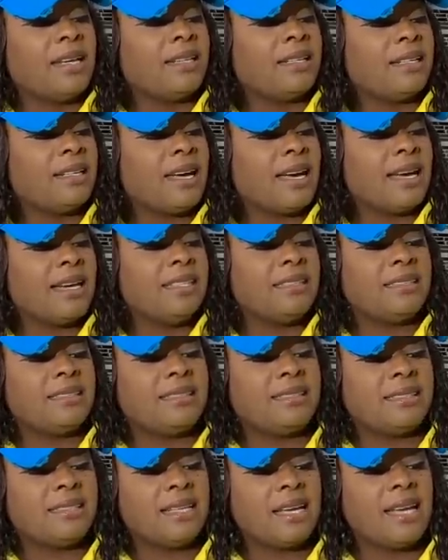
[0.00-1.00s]

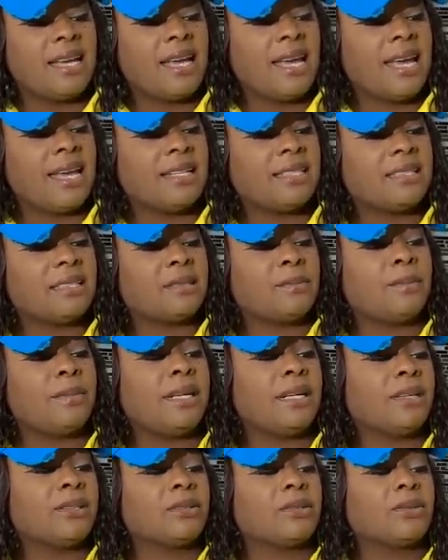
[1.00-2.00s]
nice and
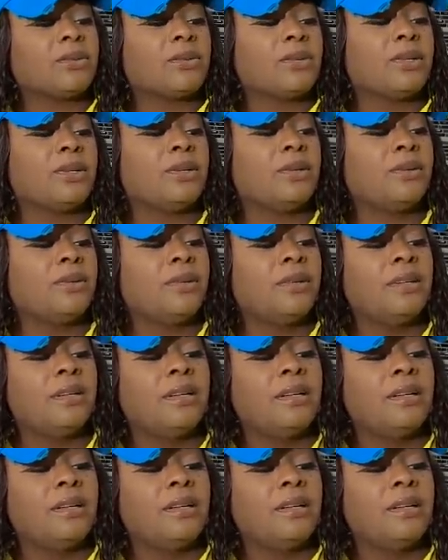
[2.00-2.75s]
smeared through